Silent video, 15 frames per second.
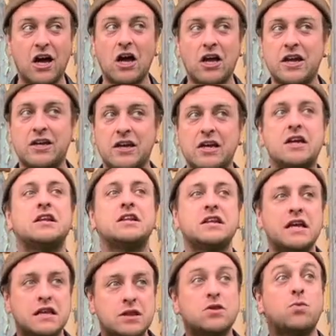
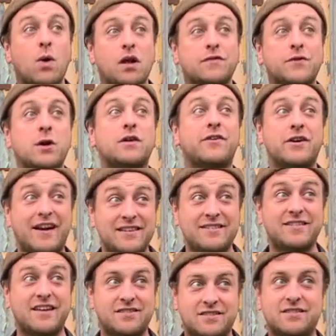in the worldview of our
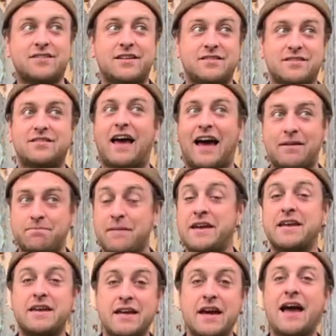ancestors and
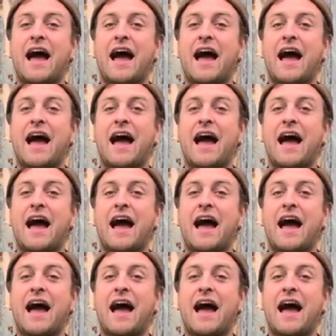many